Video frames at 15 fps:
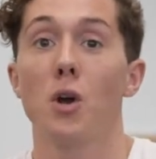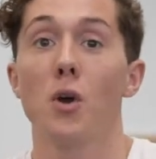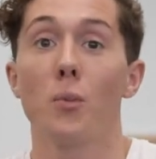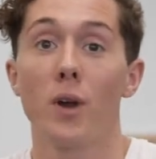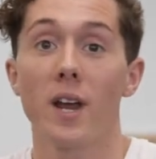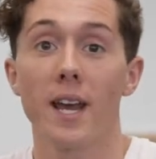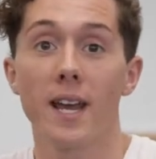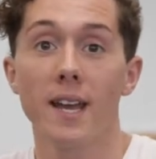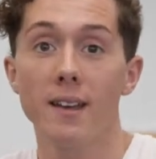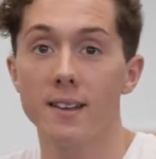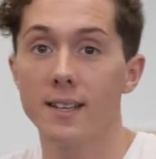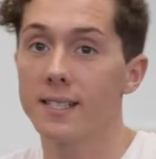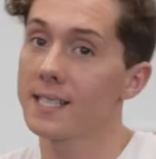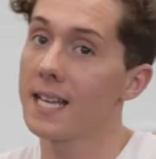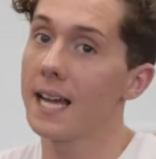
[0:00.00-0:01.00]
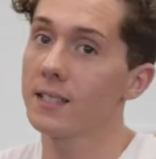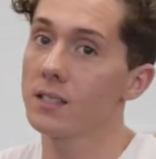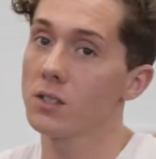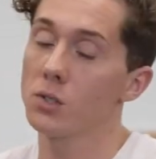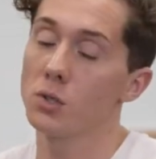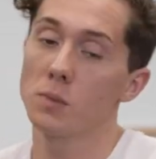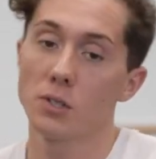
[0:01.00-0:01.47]
career in
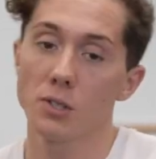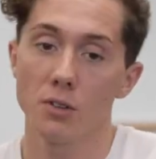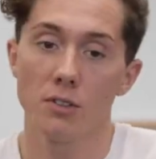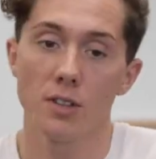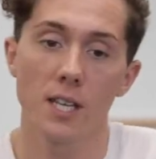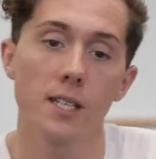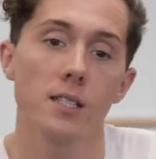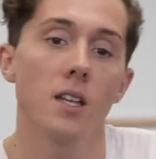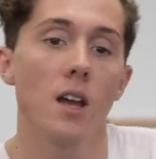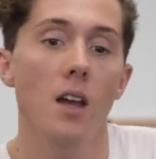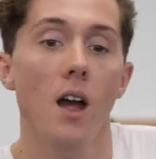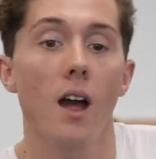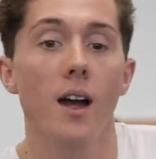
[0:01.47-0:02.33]
dance or musical theatre,